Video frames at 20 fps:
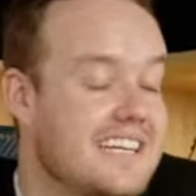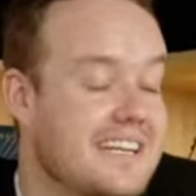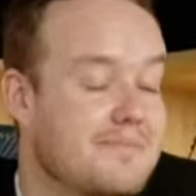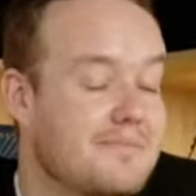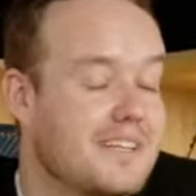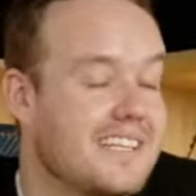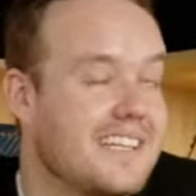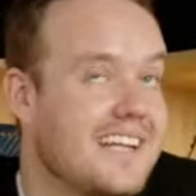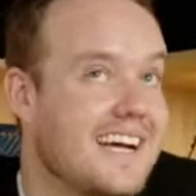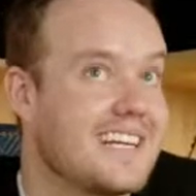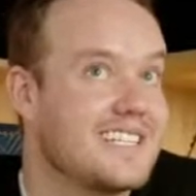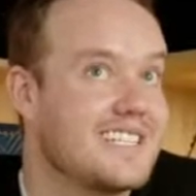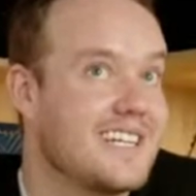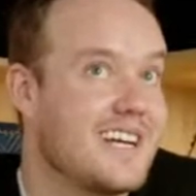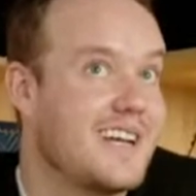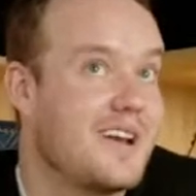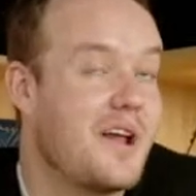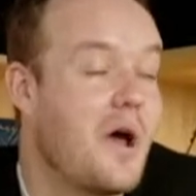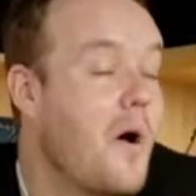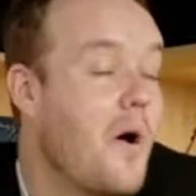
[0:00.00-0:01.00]
a denim
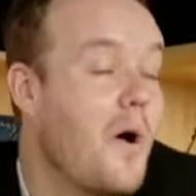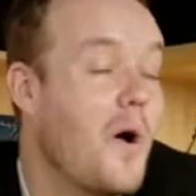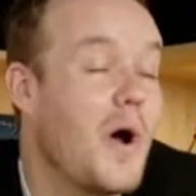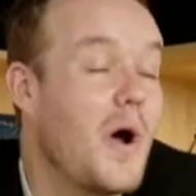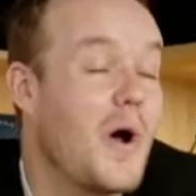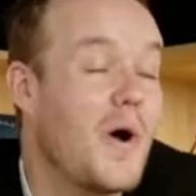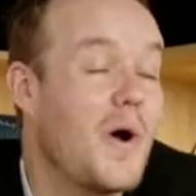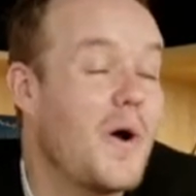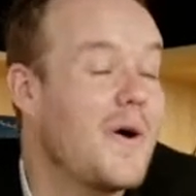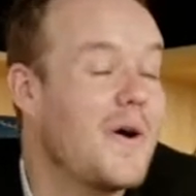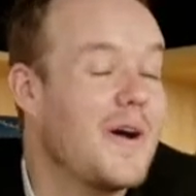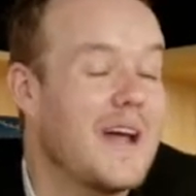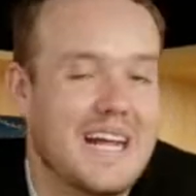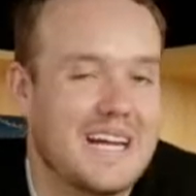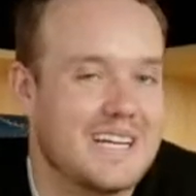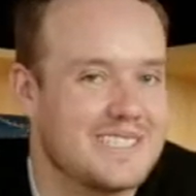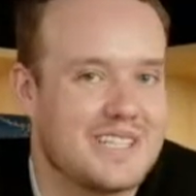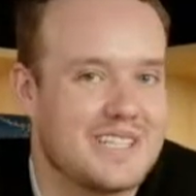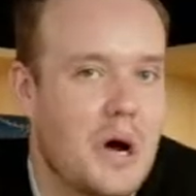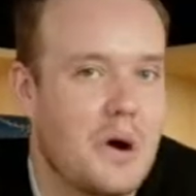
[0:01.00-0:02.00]
collection.
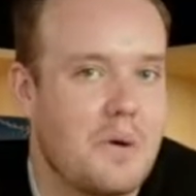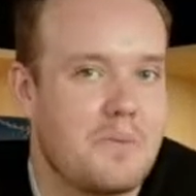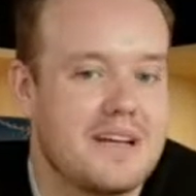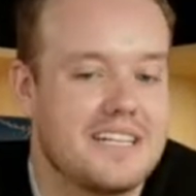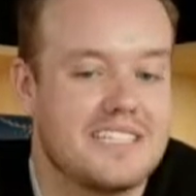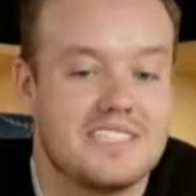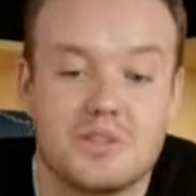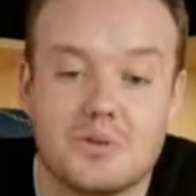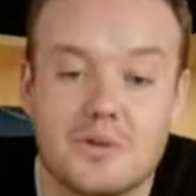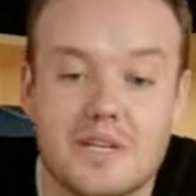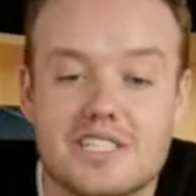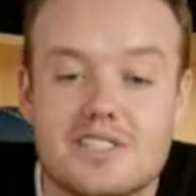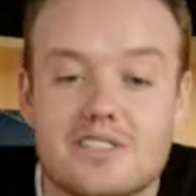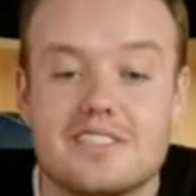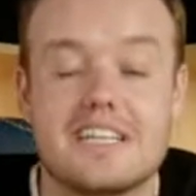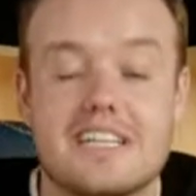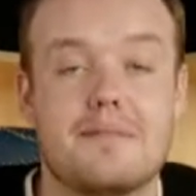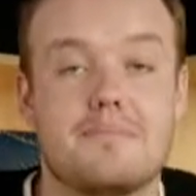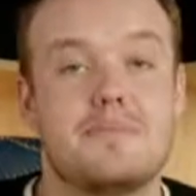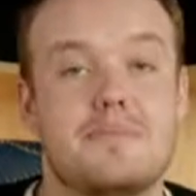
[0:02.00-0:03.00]
Here's hoping. So get
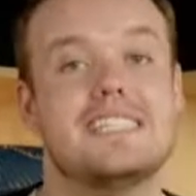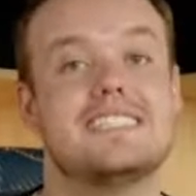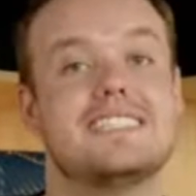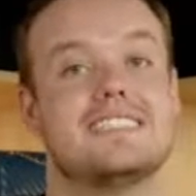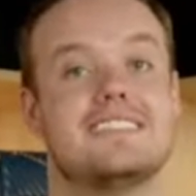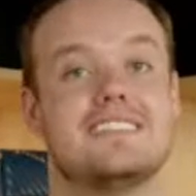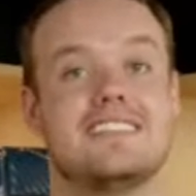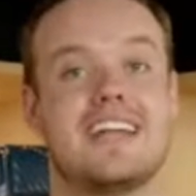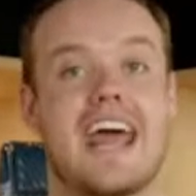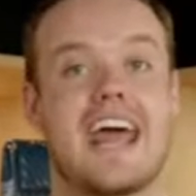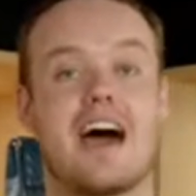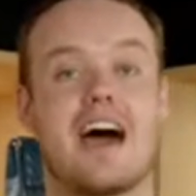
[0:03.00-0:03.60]
your denim pieces